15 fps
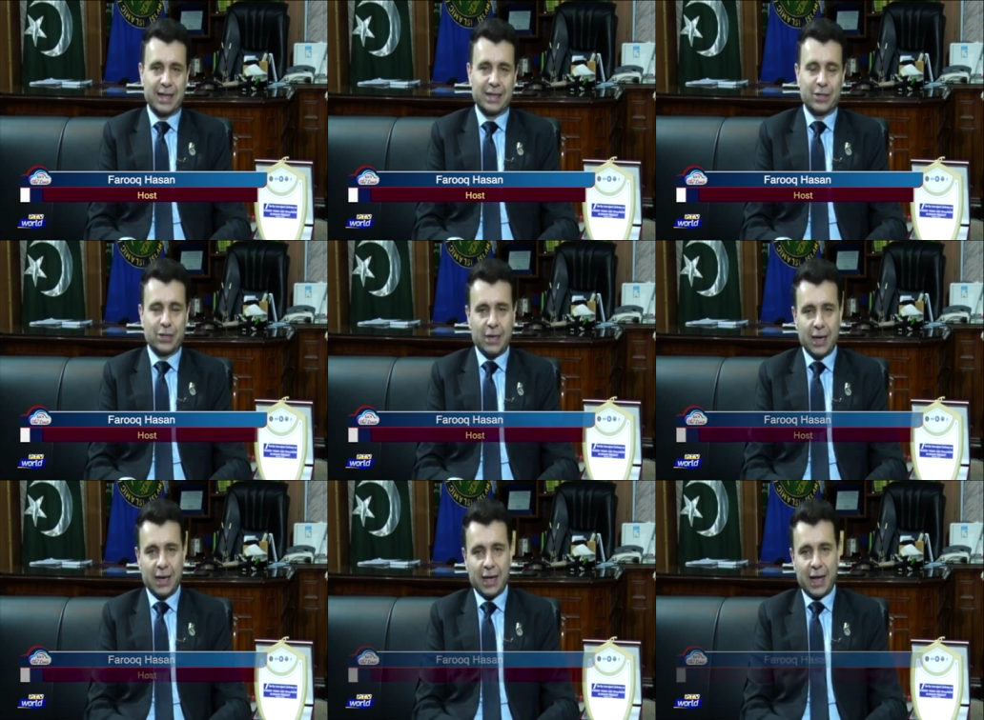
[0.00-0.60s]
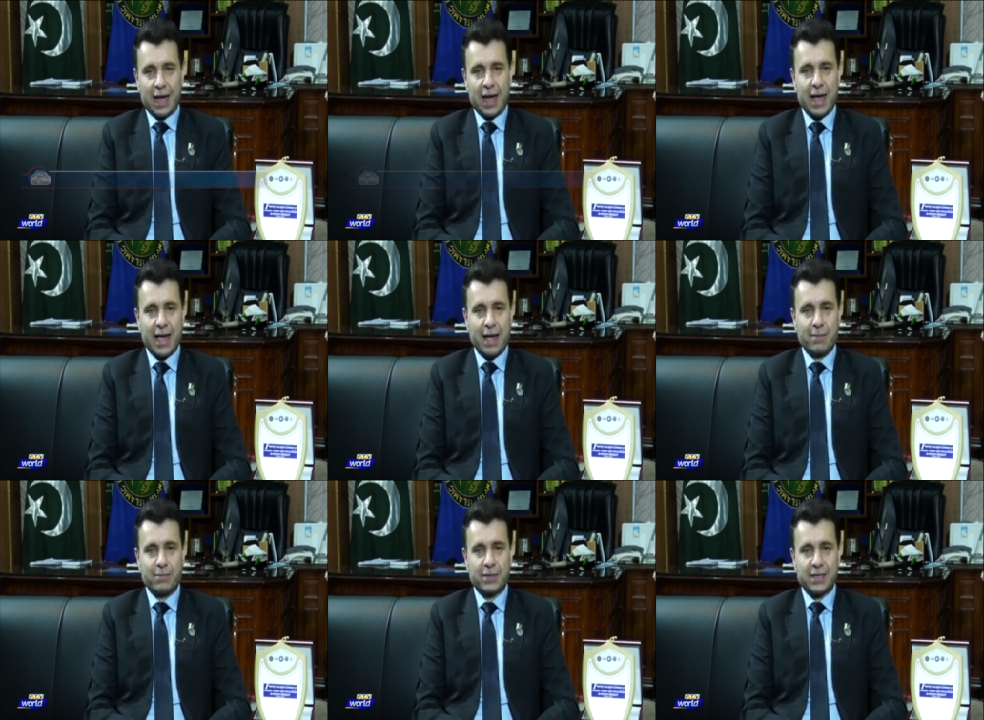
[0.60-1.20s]
Today I
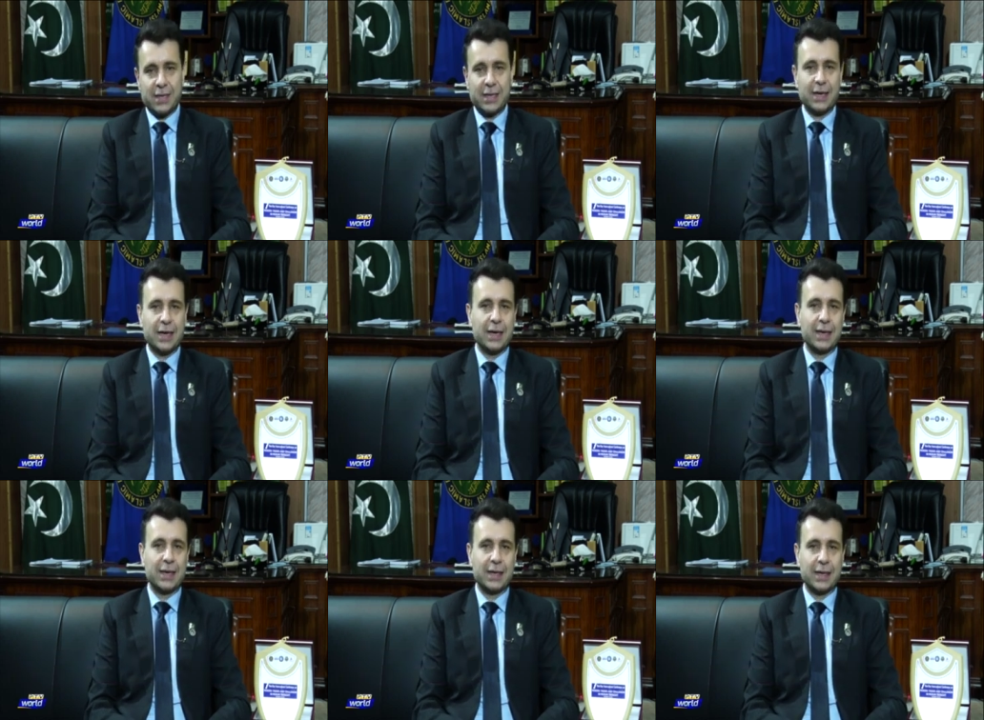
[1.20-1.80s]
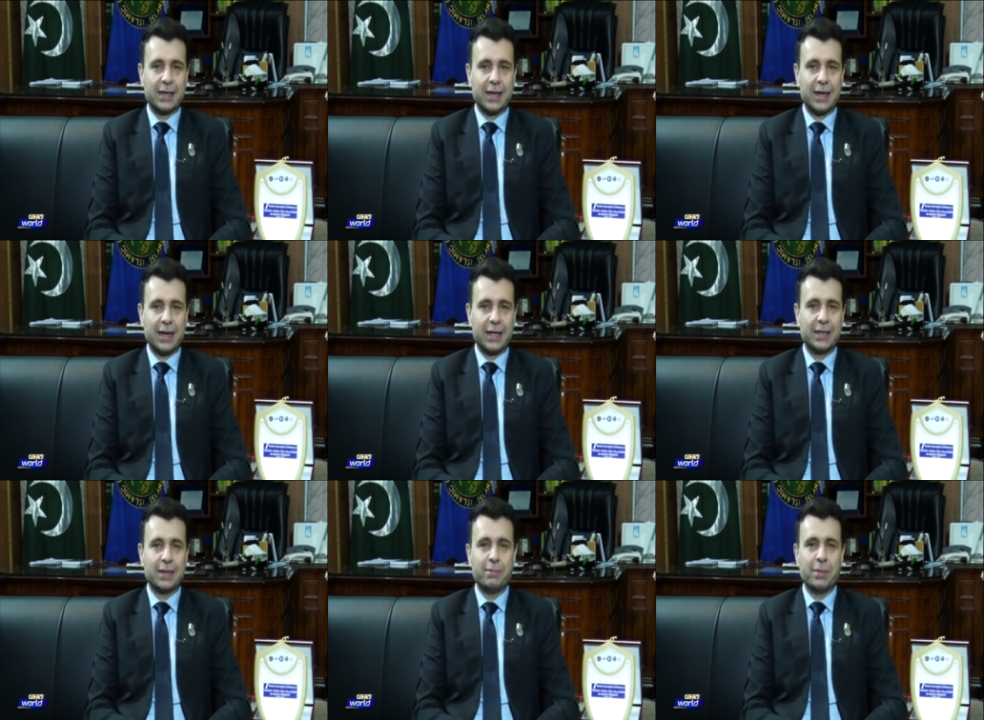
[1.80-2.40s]
am sitting
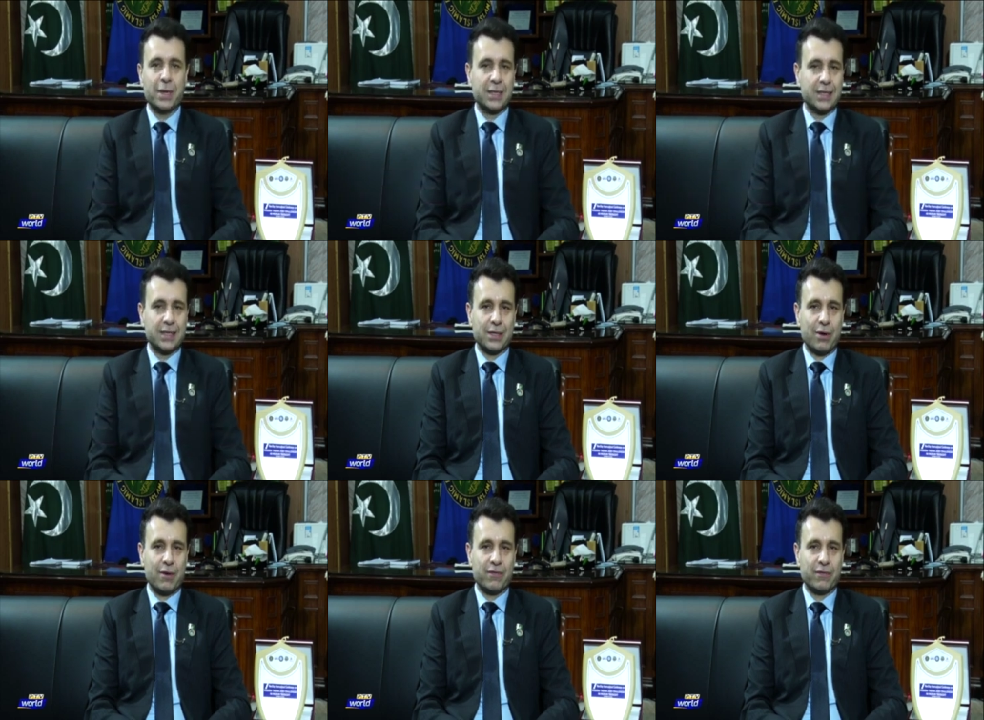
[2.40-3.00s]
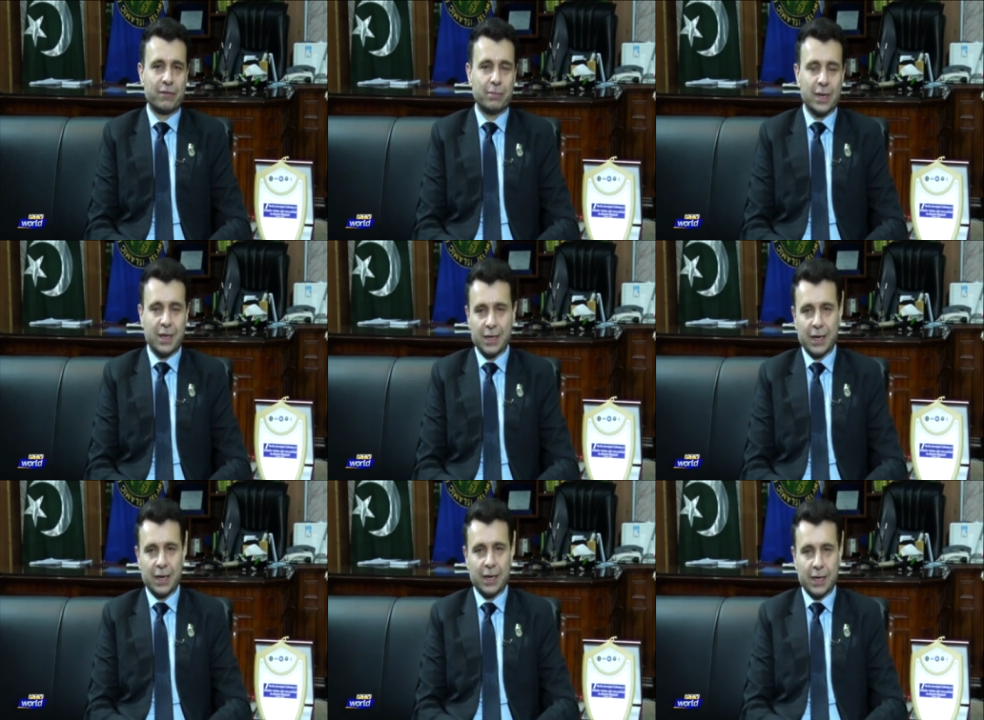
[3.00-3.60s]
in the midst of
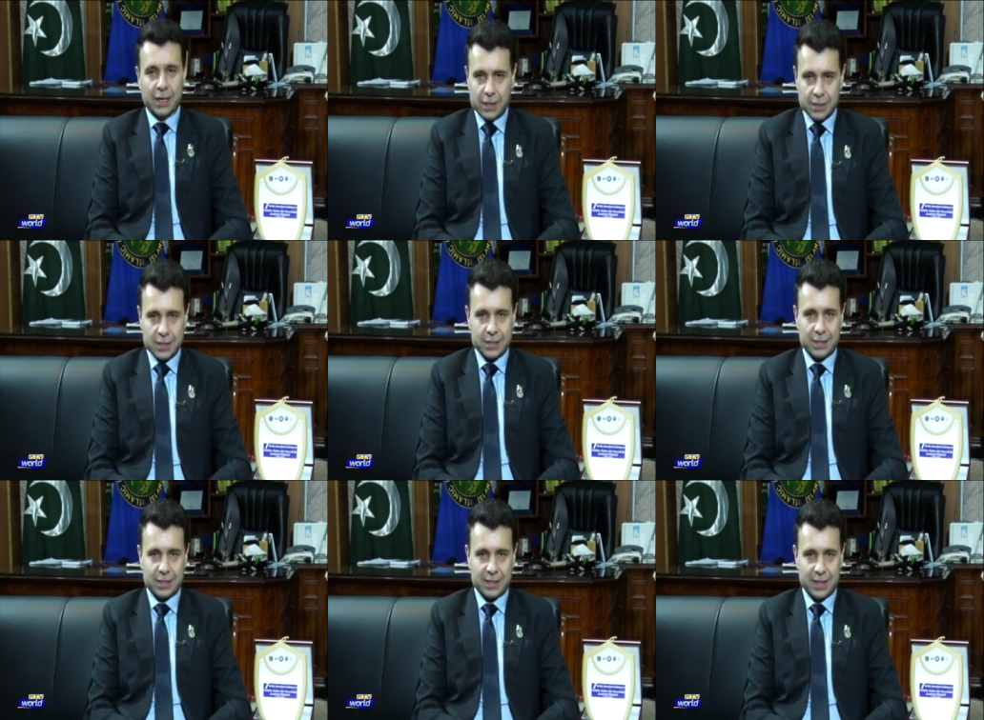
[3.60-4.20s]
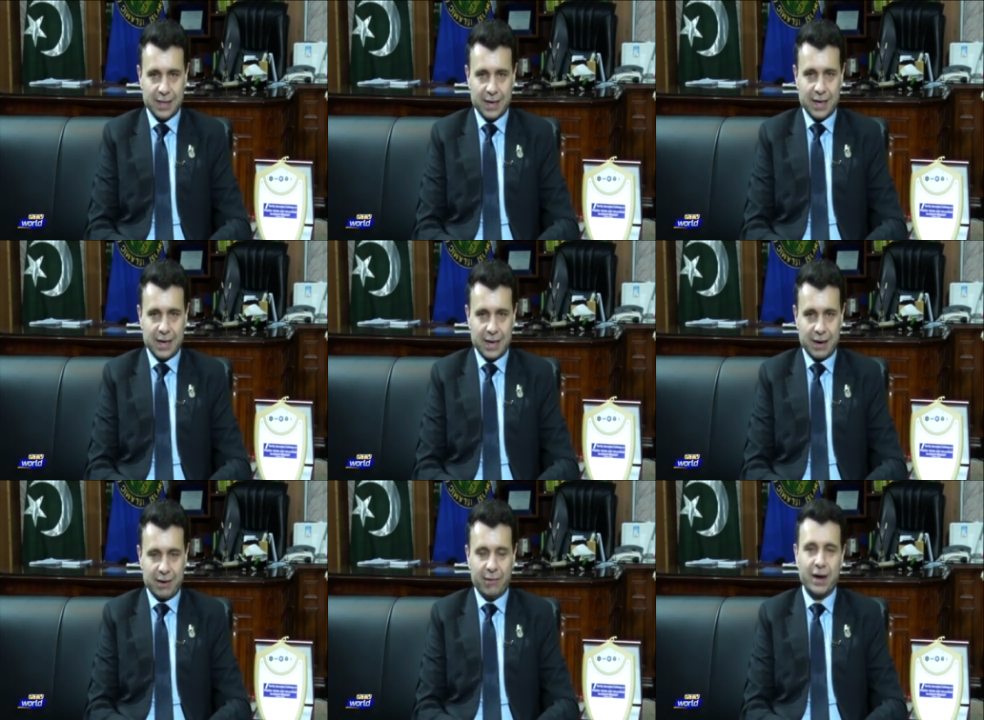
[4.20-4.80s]
Margila Hills,
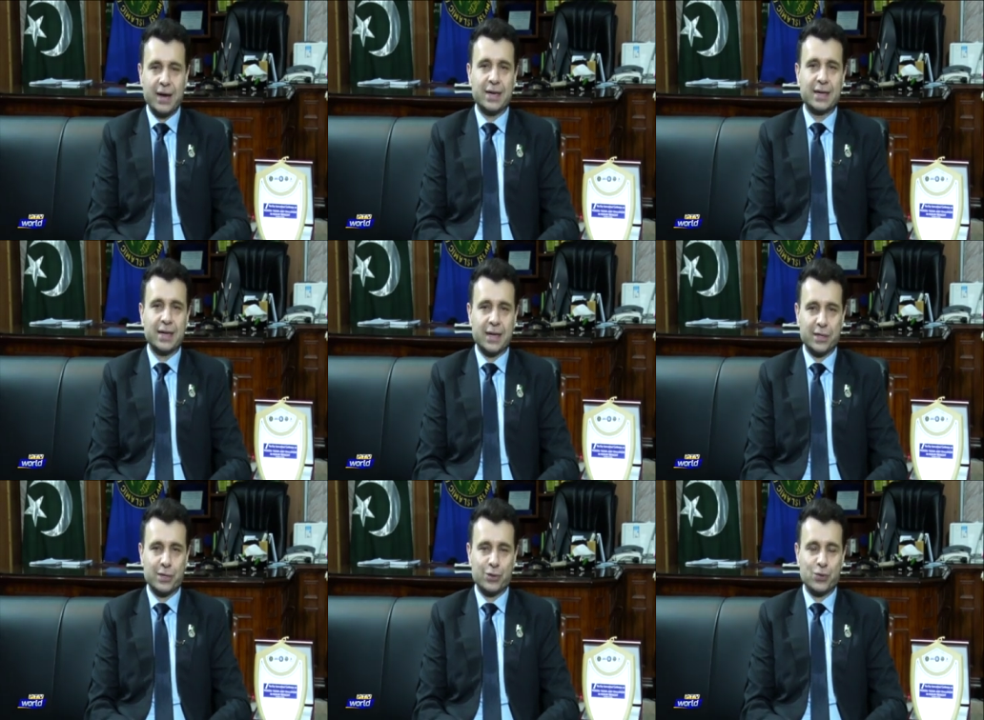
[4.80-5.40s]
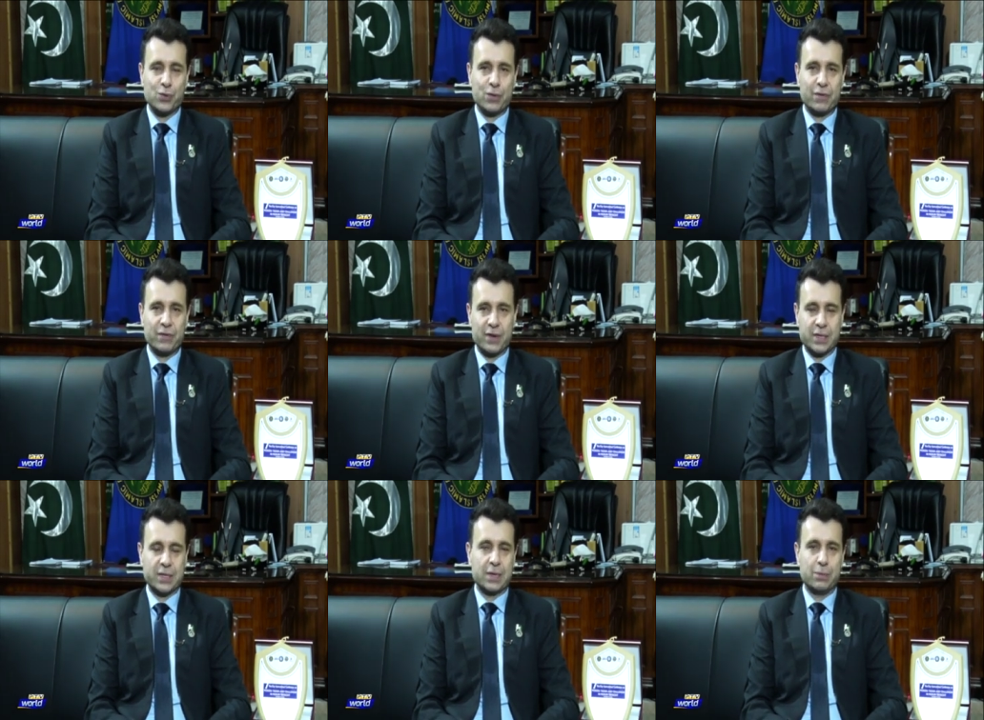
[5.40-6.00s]
right next to
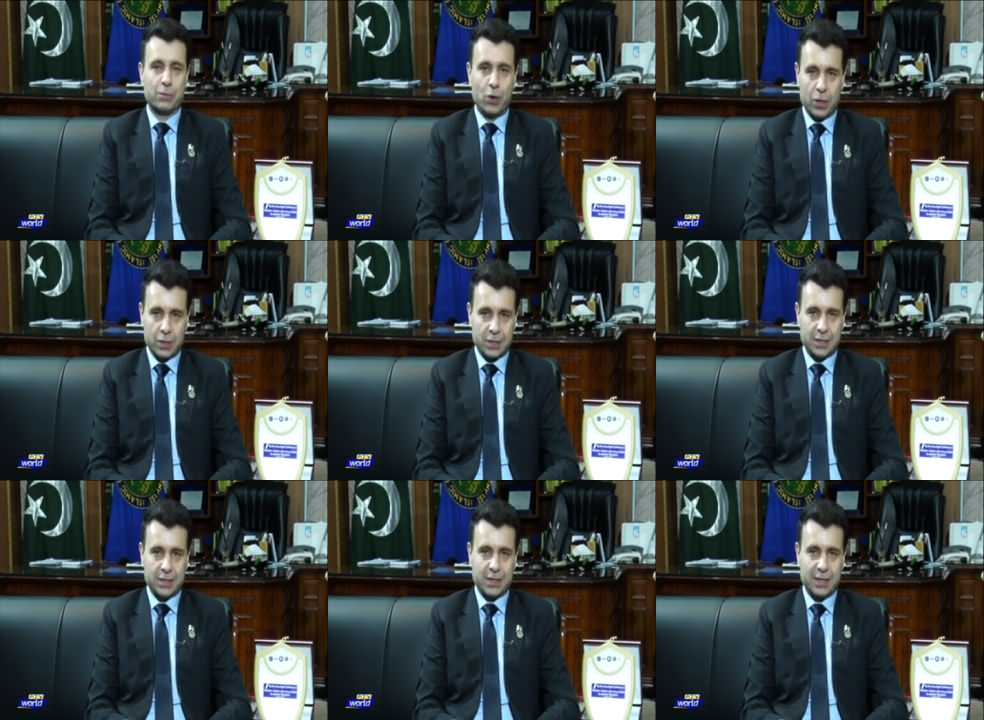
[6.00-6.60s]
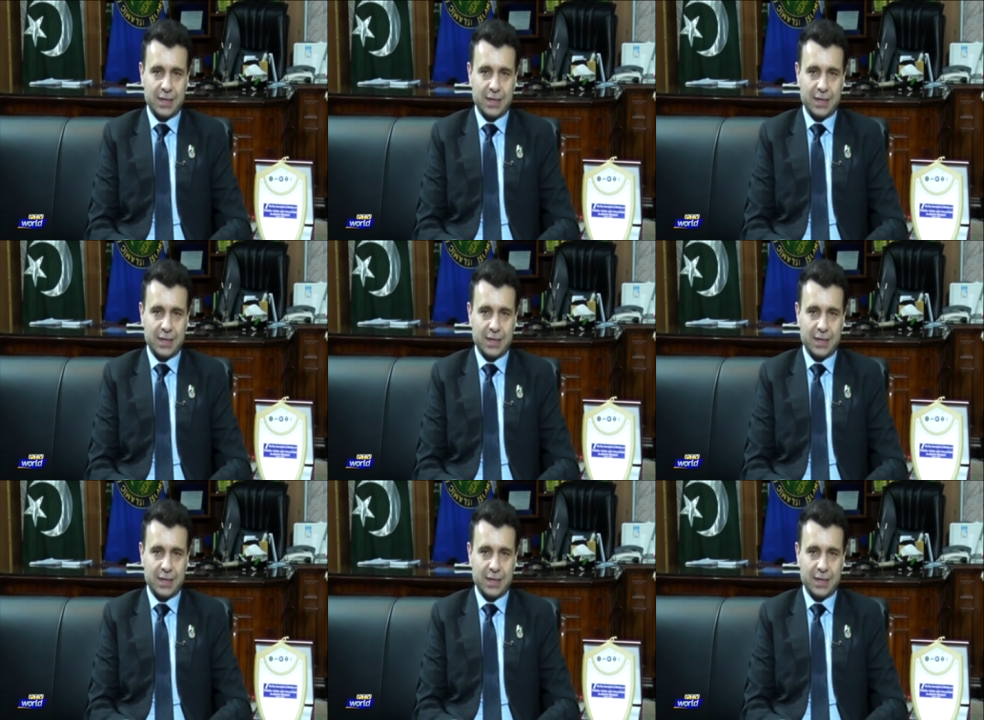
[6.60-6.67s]
Faisal Mosque,